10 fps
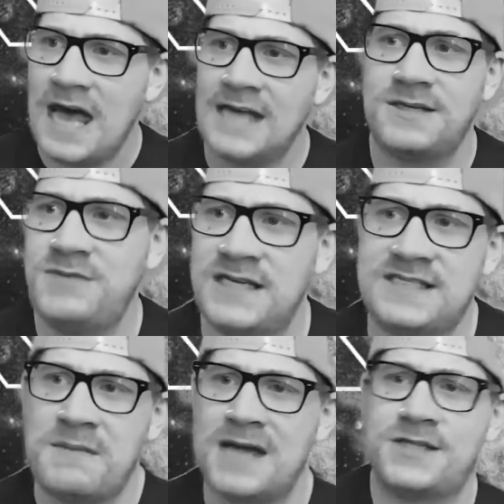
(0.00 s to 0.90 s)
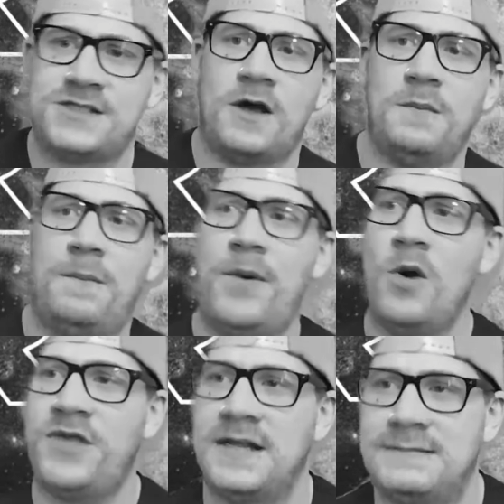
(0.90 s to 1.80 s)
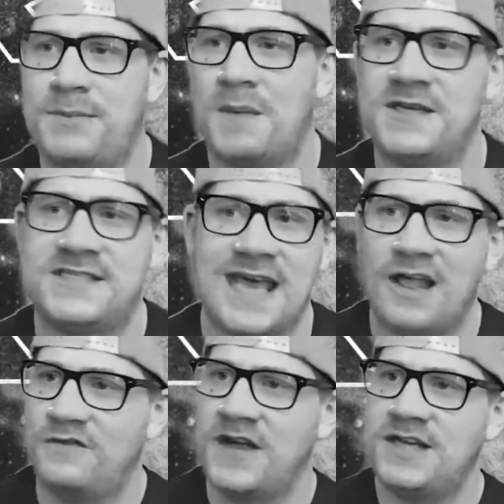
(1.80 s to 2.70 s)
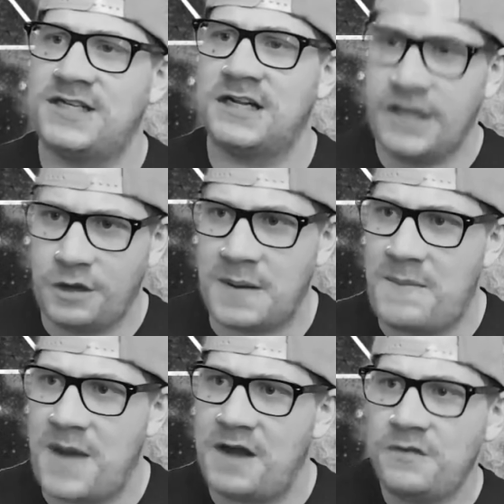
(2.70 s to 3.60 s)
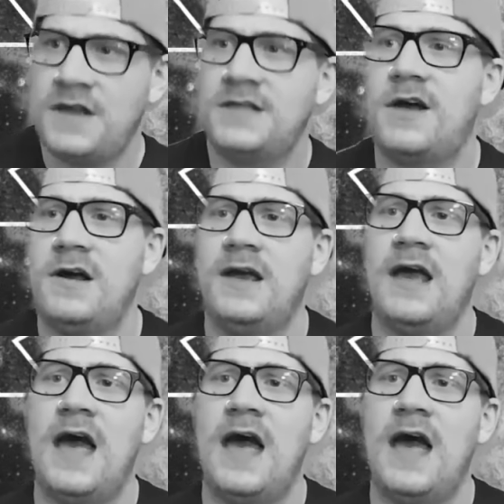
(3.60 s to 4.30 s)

Some decent matches on both. I'd probably say Elevation a little bit better than Dark